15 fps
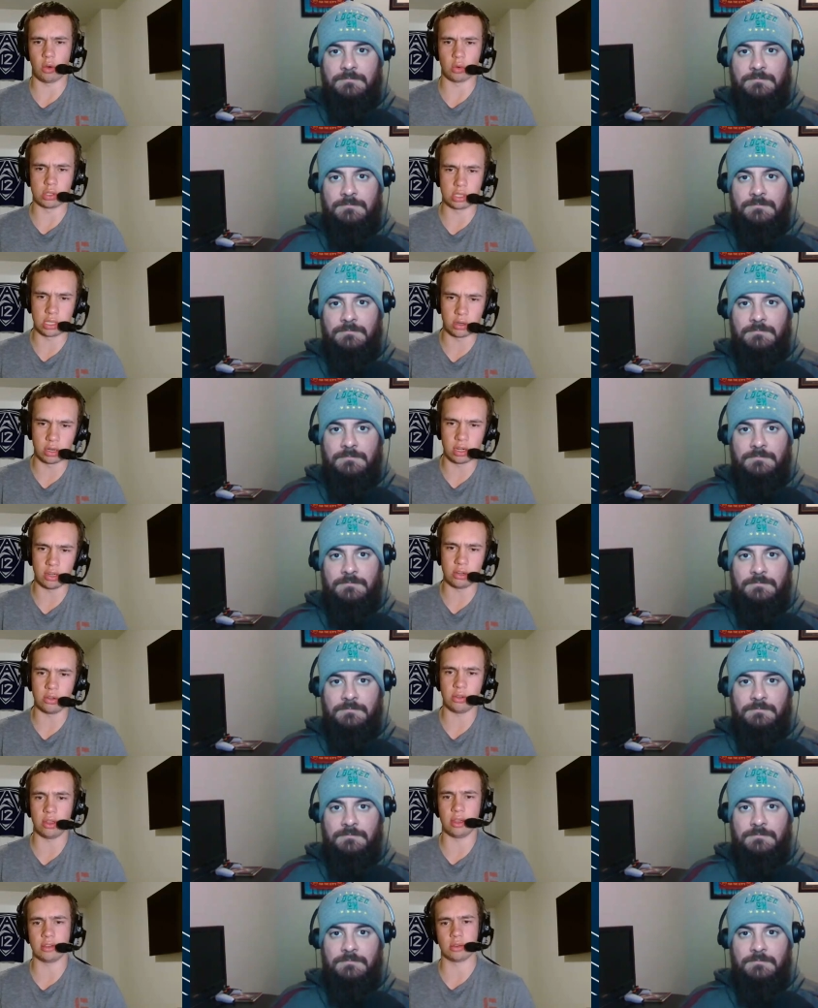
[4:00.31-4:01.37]
Speaker 1: you know, still going to
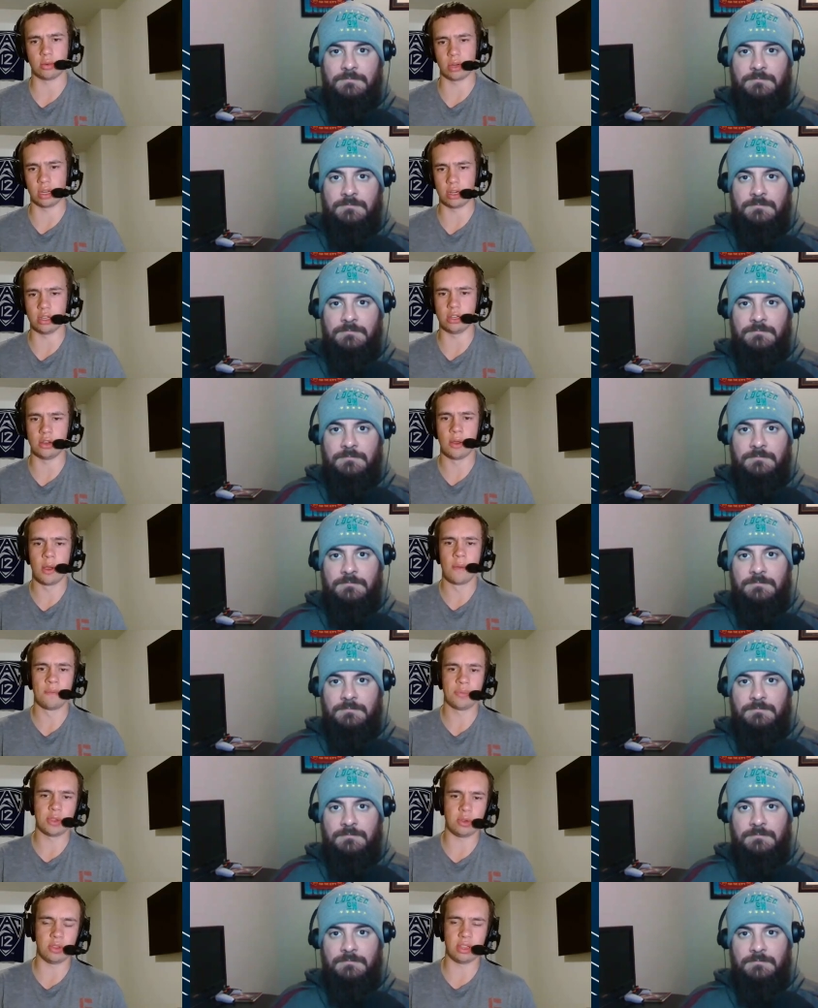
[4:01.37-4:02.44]
do this. We're going to
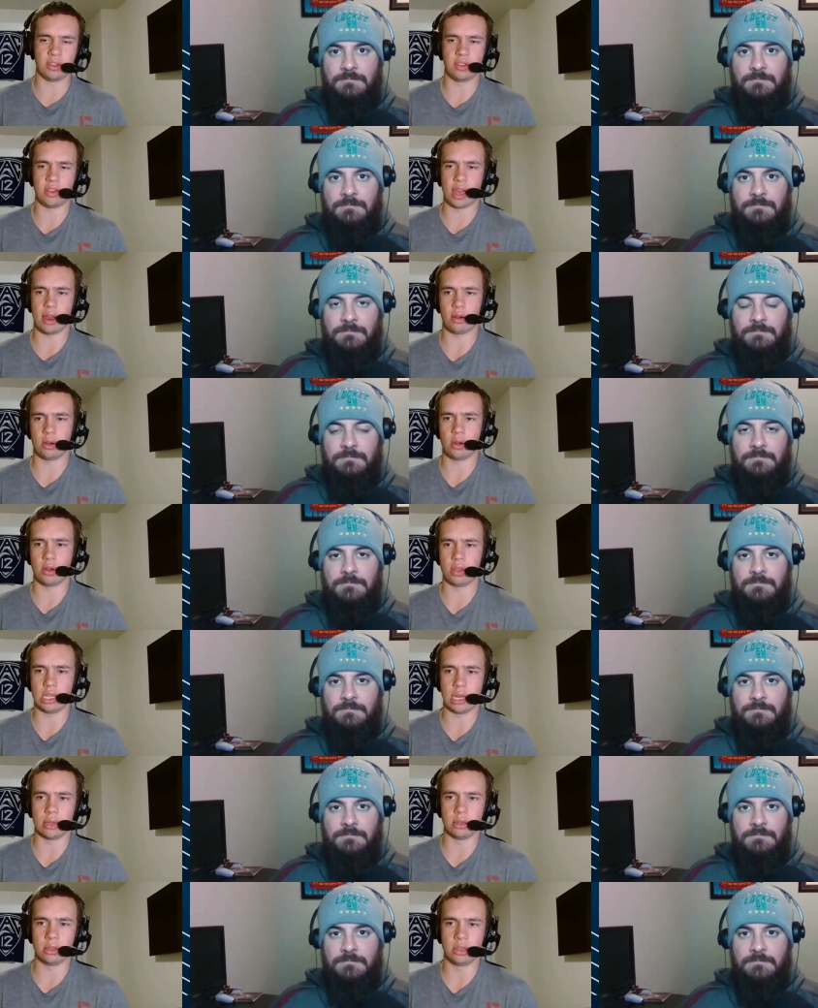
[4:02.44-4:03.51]
do this, that, or, or the
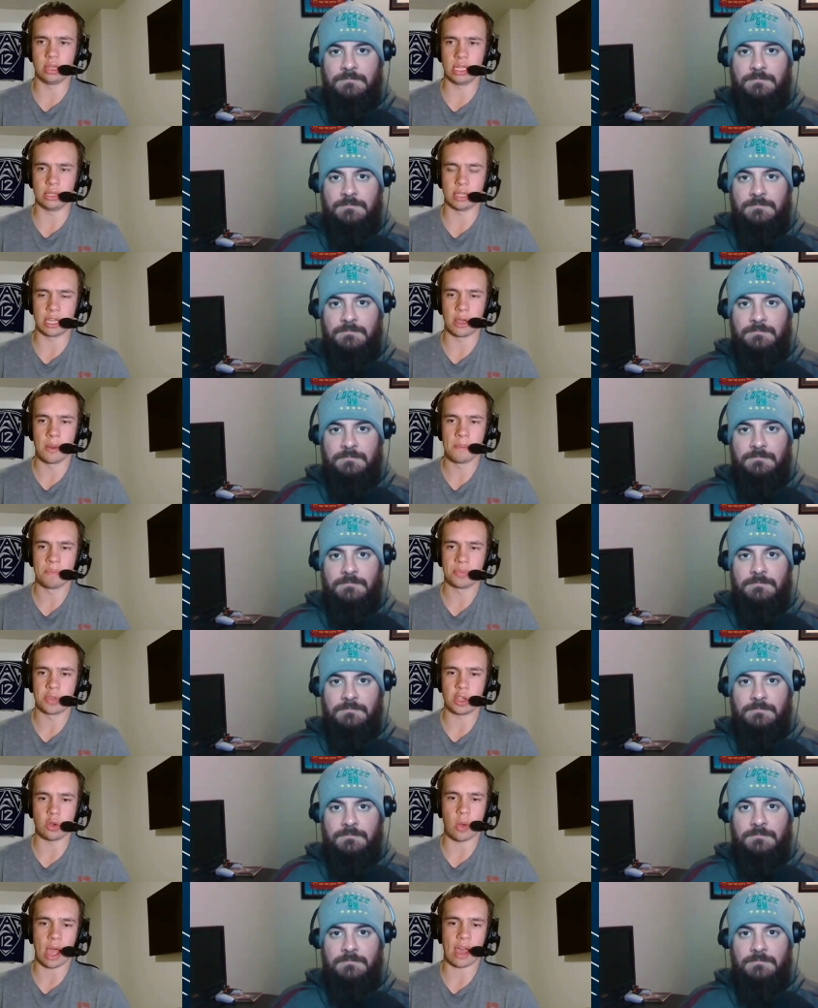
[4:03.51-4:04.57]
other thing. Like,
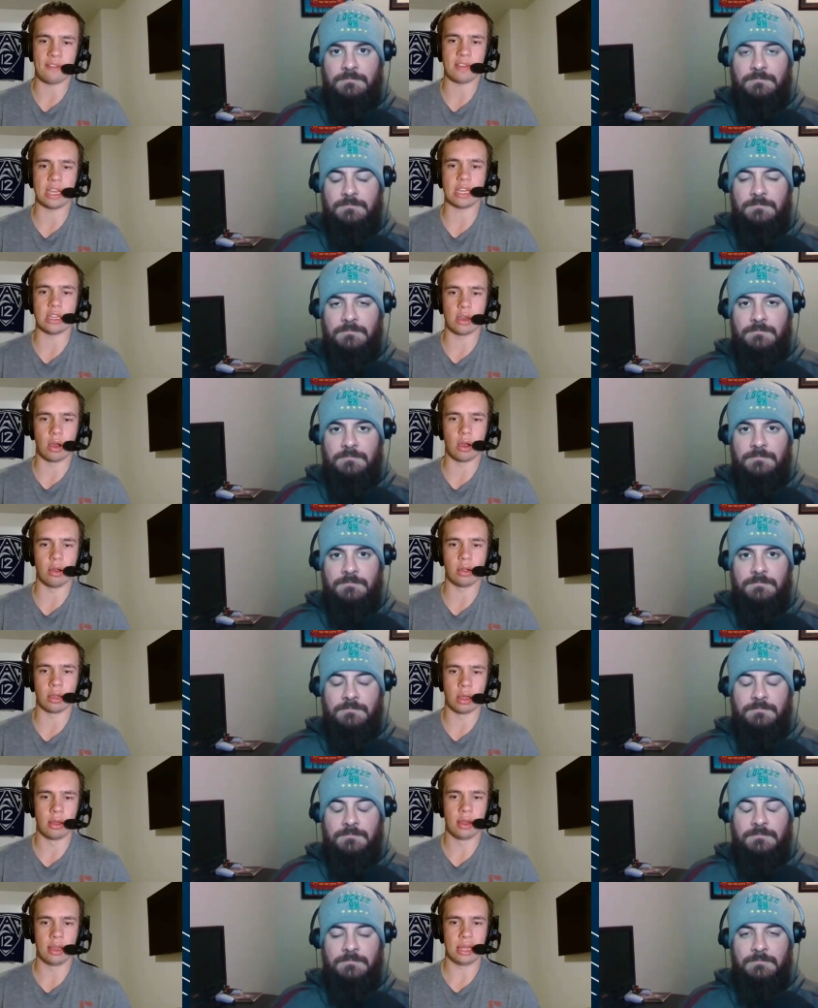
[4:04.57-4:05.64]
you have a
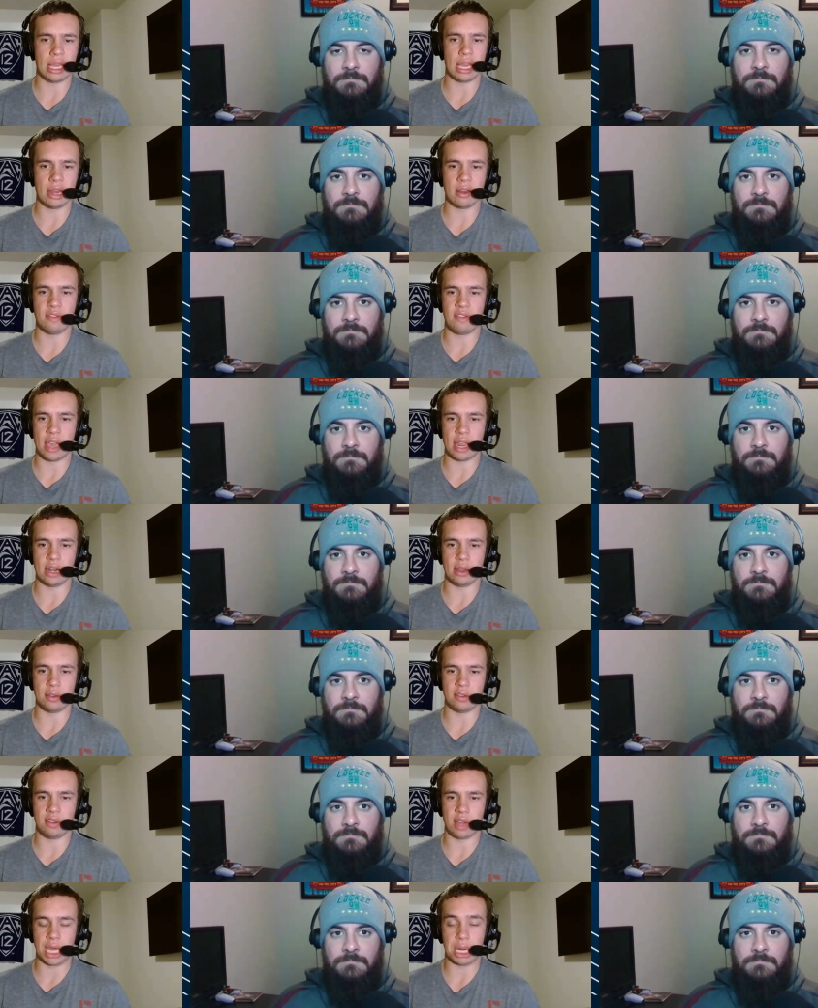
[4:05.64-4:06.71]
young,
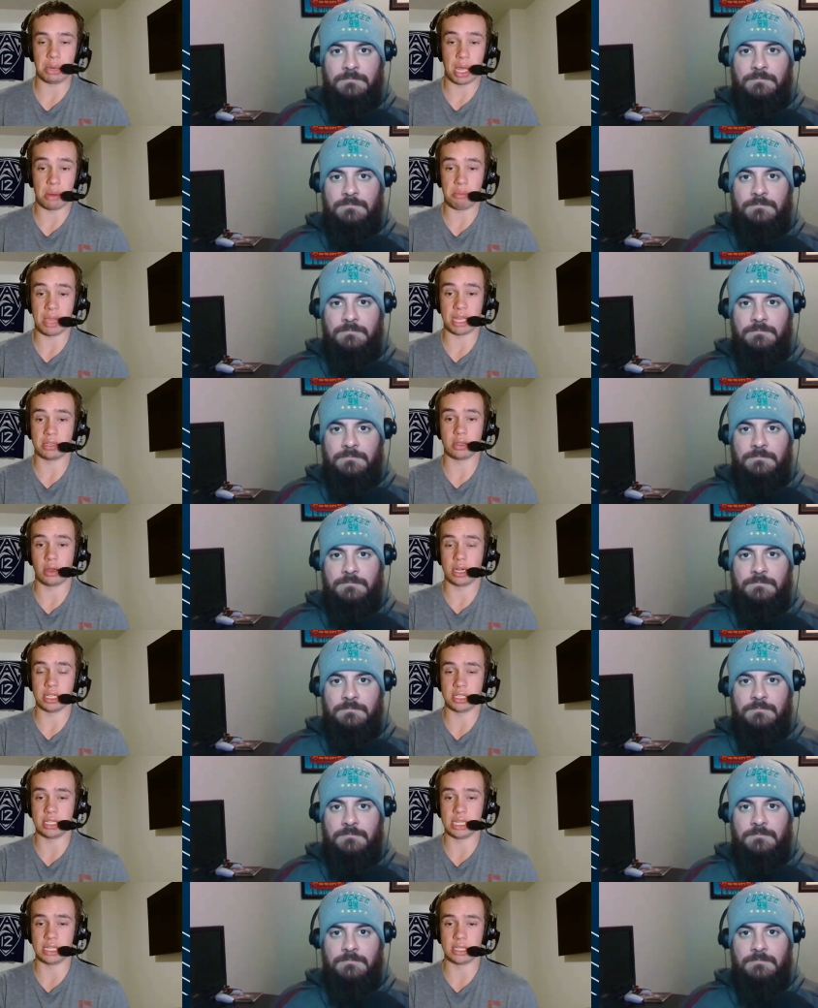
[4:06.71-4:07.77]
innovative, and, and based on
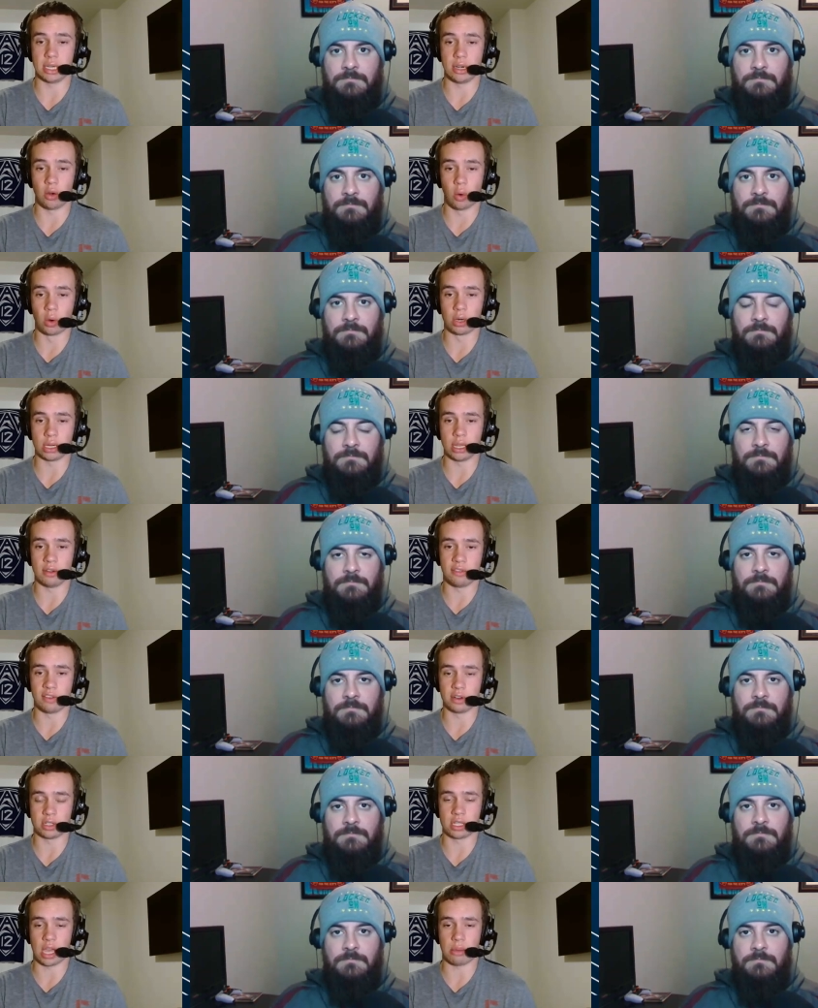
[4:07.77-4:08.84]
his season at Oregon,
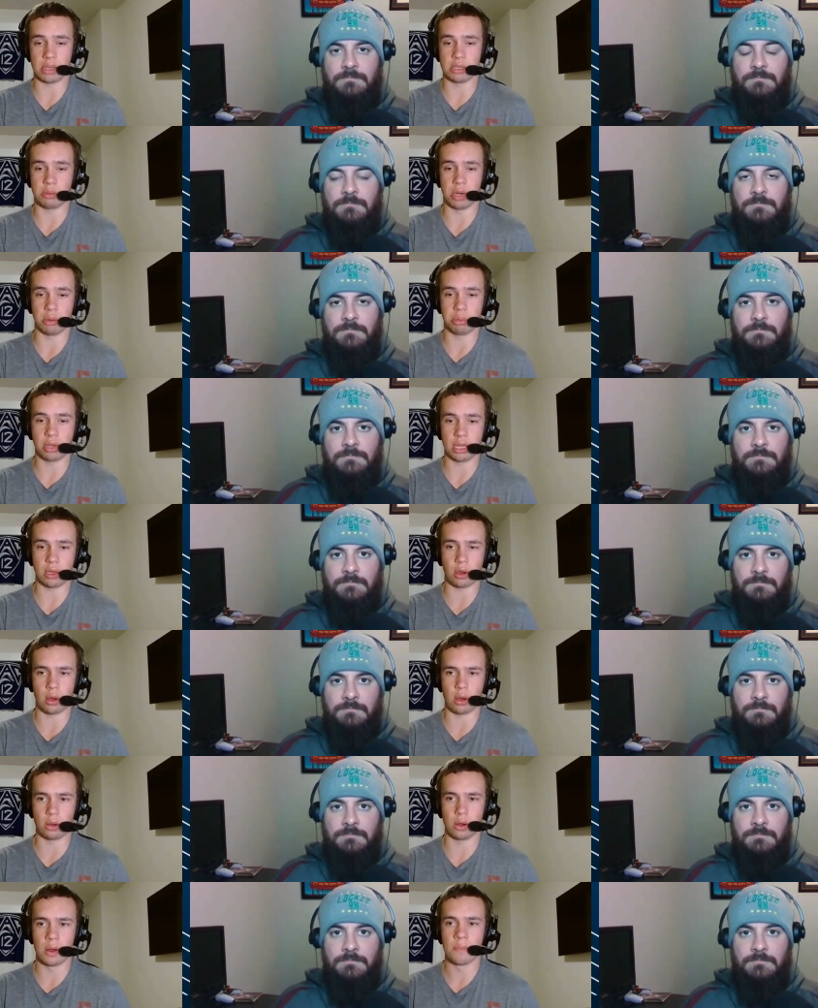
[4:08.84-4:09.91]
first time he's been a play
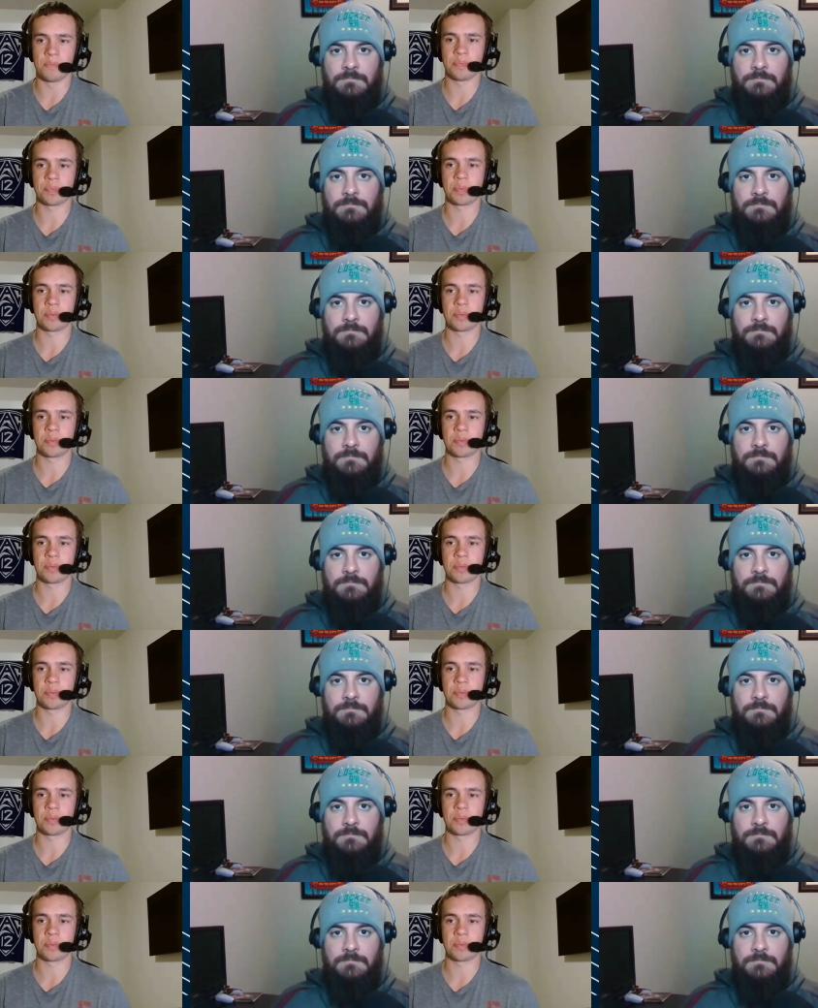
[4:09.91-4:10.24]
caller,